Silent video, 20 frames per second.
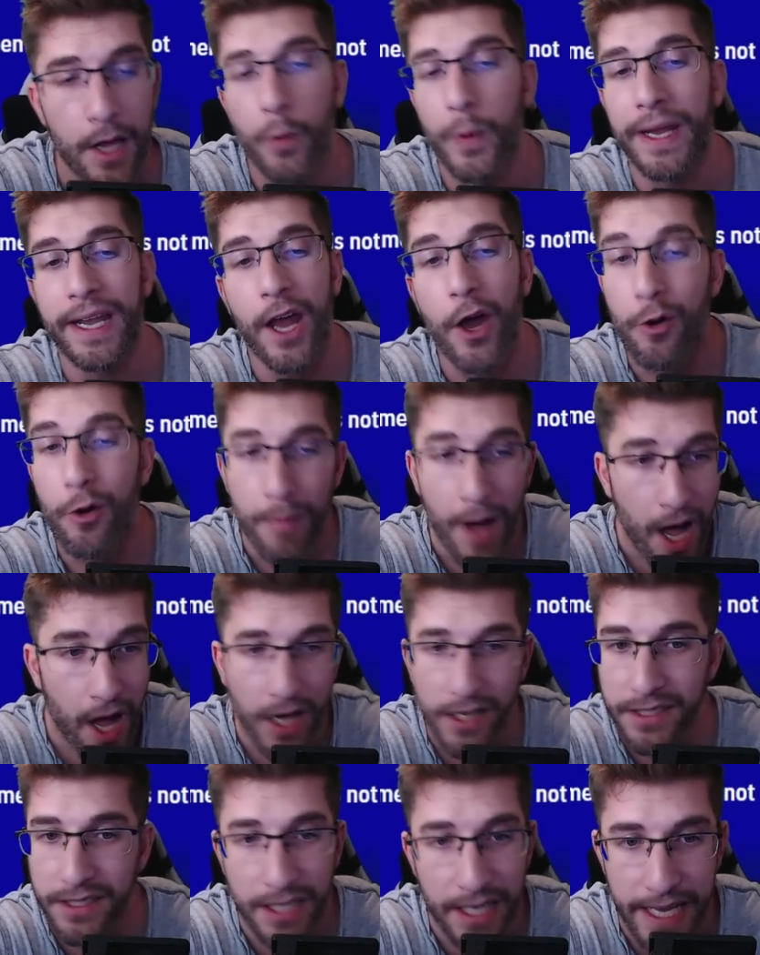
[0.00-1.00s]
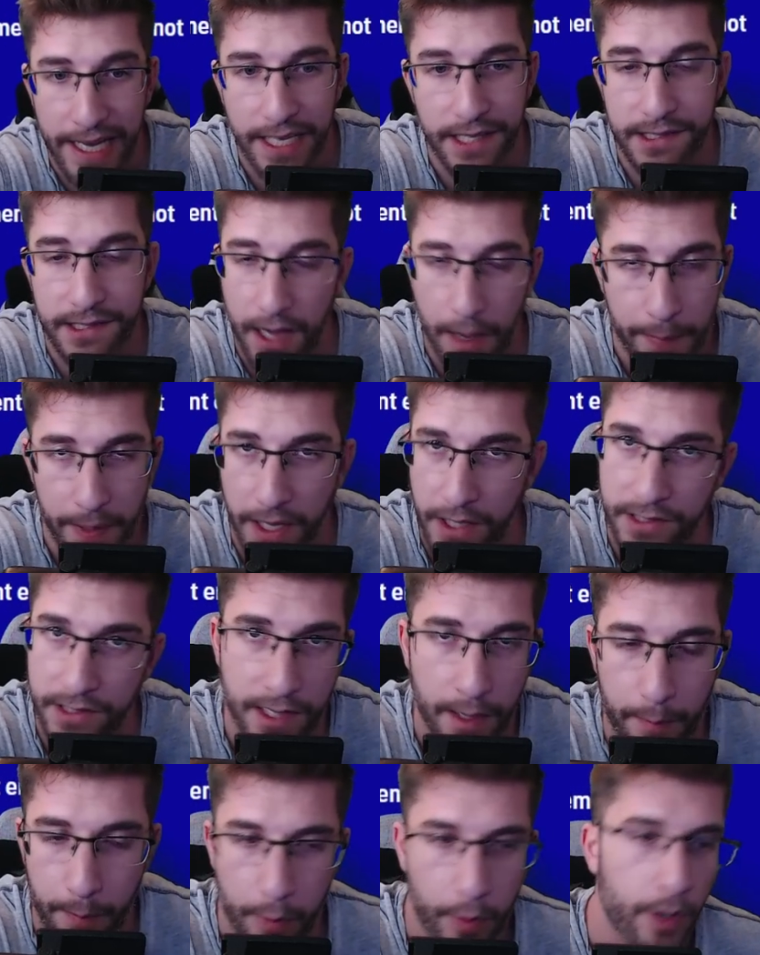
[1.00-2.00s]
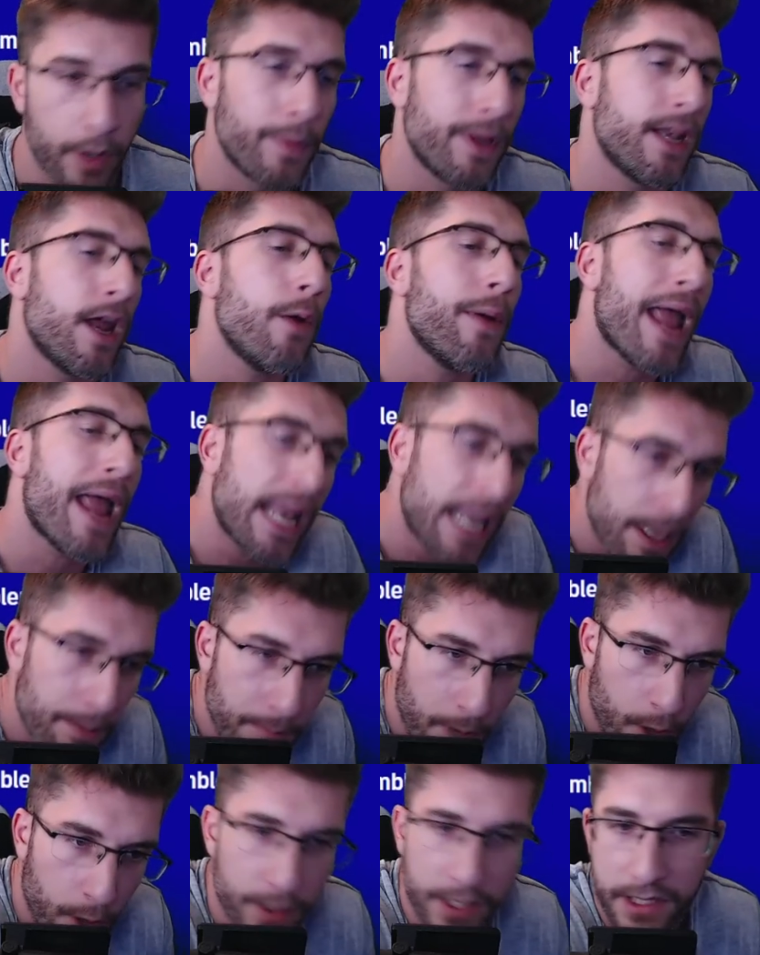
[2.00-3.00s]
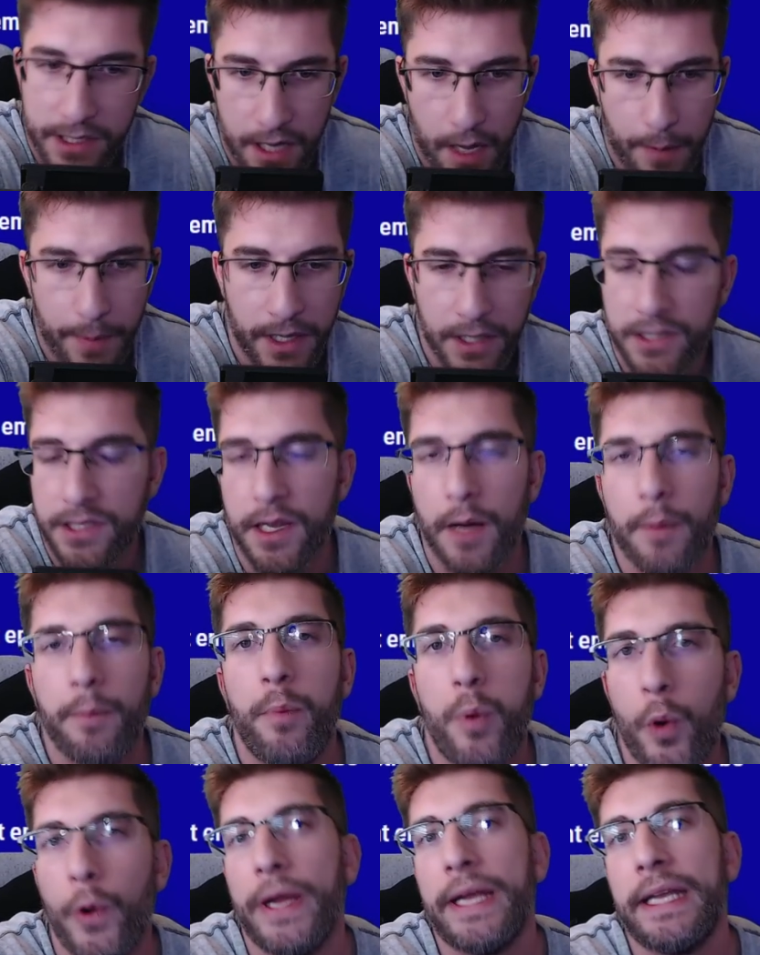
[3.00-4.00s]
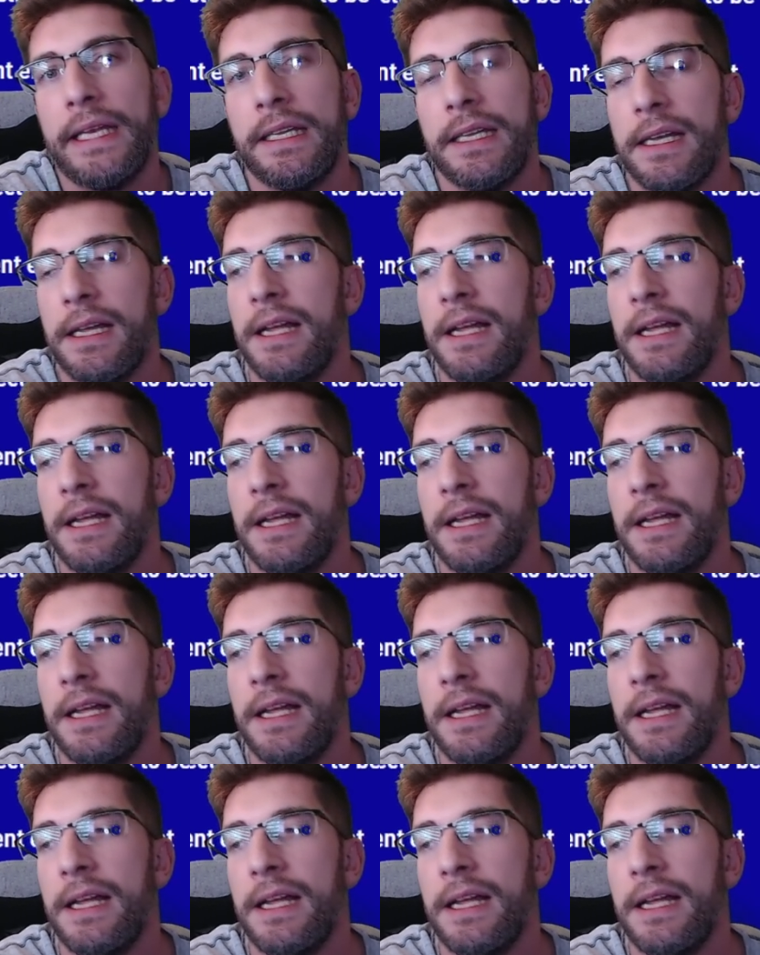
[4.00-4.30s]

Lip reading: We know Master League is coming at some point. We know Edit Mode is coming at some point.